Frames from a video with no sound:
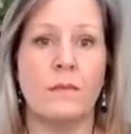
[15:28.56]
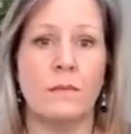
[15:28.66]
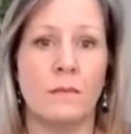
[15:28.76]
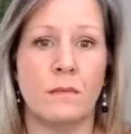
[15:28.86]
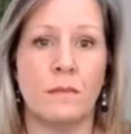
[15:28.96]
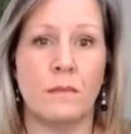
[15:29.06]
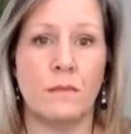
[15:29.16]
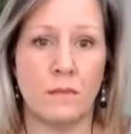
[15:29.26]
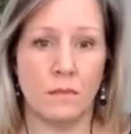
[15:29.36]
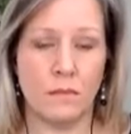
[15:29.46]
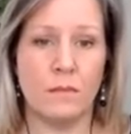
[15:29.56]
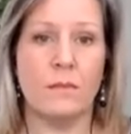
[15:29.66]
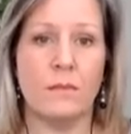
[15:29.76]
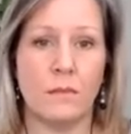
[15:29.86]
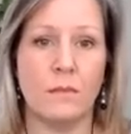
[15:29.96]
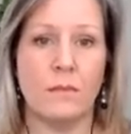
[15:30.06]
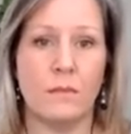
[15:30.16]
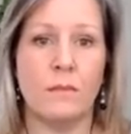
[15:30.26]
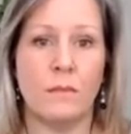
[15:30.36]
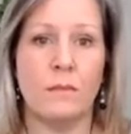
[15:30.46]

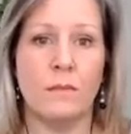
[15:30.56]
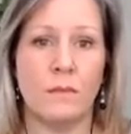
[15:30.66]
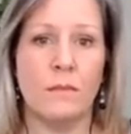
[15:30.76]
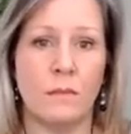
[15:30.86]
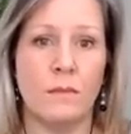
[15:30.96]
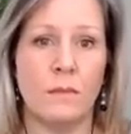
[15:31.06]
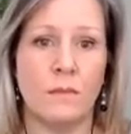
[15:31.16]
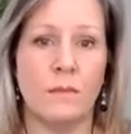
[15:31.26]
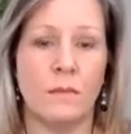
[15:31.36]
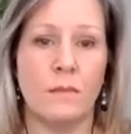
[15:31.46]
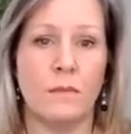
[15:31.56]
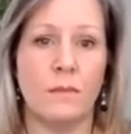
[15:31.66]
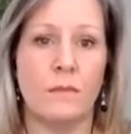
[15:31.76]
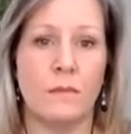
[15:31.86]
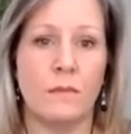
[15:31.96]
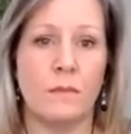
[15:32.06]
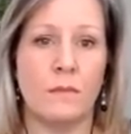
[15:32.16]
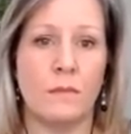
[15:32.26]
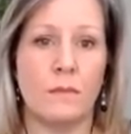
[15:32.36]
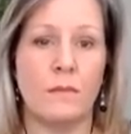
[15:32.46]

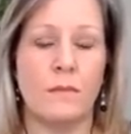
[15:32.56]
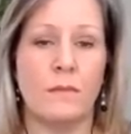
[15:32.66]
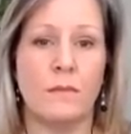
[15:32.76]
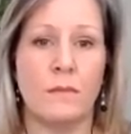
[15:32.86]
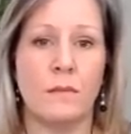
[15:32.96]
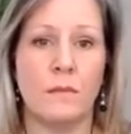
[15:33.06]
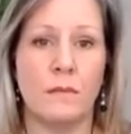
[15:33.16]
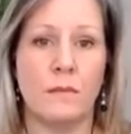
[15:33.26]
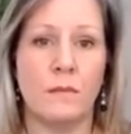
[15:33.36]
[no speech]